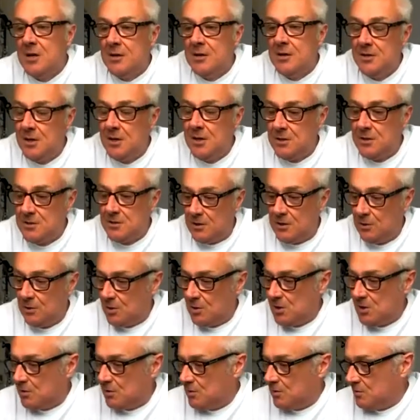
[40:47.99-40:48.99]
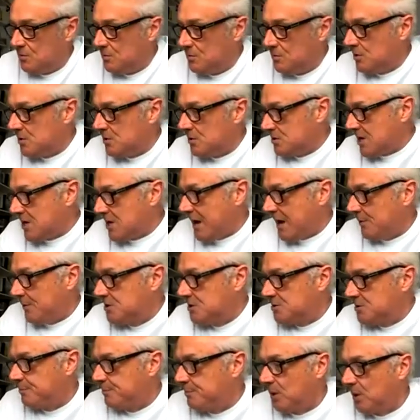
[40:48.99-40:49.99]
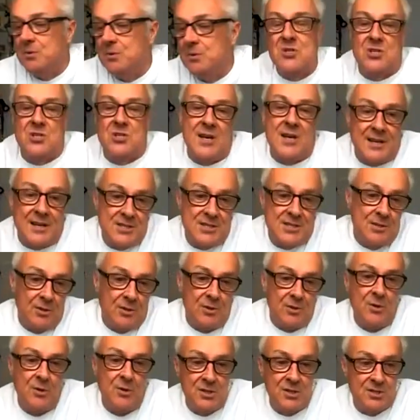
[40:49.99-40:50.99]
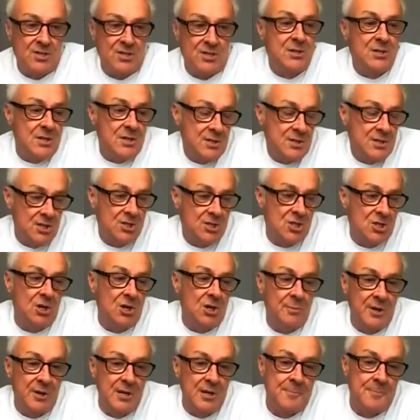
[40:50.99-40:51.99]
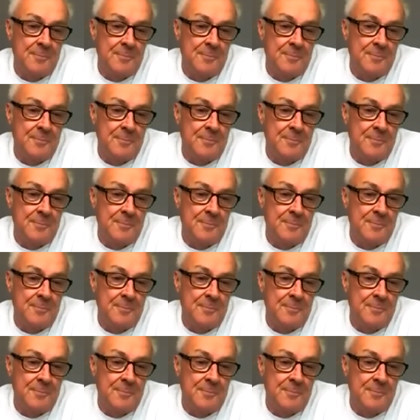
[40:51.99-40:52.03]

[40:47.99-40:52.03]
You could look at how it approached that. In other words, determine,